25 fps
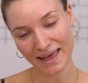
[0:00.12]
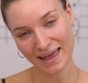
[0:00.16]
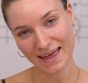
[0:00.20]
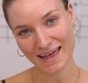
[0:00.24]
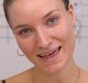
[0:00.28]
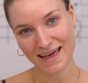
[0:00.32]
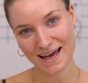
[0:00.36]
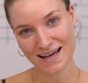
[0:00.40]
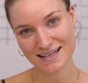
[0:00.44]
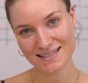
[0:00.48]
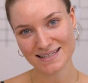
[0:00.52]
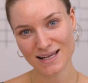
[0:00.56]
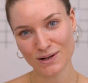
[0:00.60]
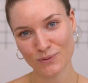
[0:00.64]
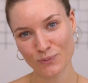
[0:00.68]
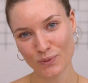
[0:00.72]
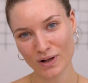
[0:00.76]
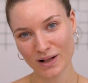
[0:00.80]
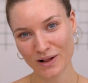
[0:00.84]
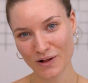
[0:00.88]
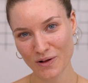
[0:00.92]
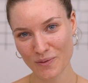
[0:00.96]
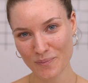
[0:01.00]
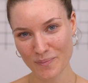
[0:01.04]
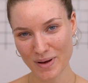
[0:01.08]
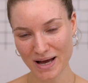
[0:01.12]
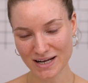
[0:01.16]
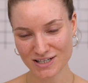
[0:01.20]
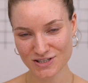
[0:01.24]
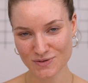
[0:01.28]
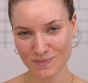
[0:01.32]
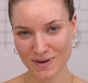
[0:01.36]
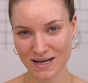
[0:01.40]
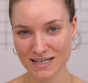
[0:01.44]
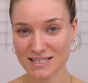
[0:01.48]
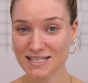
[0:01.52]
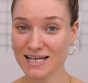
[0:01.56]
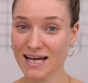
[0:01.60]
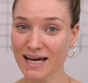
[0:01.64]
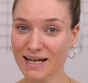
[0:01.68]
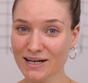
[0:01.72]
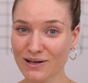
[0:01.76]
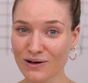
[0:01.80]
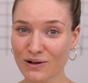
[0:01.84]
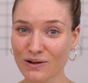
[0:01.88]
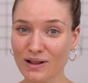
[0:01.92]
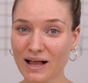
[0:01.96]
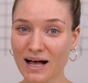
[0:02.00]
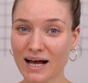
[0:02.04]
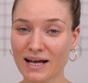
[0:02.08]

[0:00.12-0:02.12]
Hey guys, and welcome back to my channel.